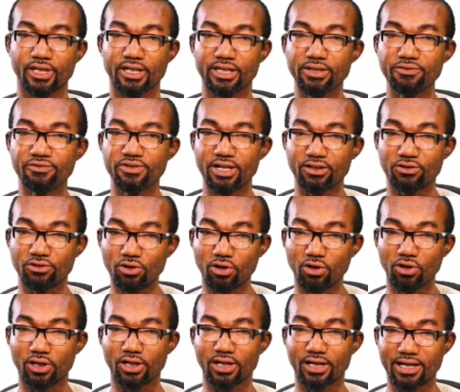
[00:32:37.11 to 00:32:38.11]
If the
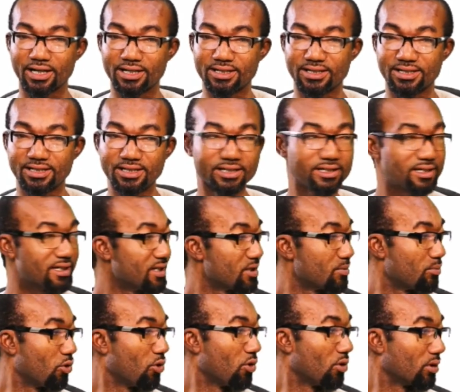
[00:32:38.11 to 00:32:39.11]
dog can see this
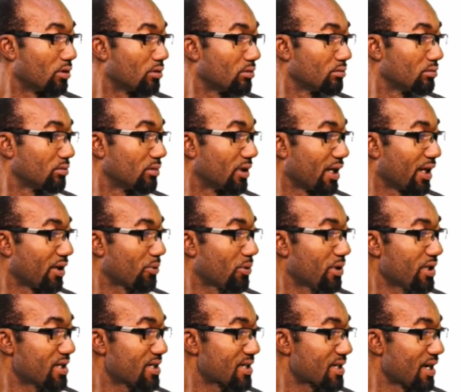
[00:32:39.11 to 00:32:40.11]
bone, then
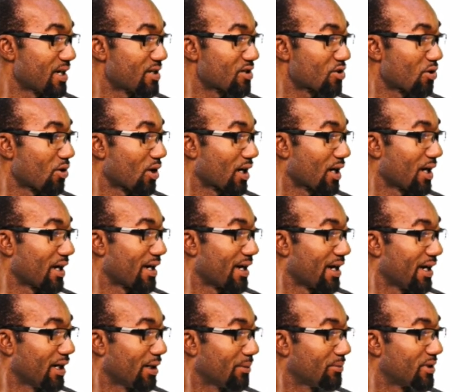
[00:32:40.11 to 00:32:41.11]
which sense organ
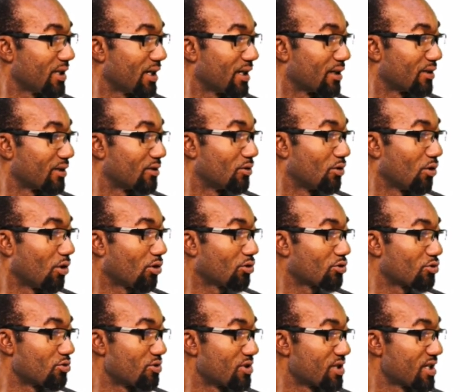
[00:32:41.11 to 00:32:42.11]
help the dog
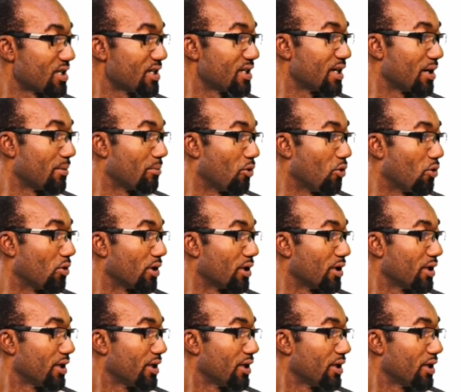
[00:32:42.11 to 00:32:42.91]
to see the bone?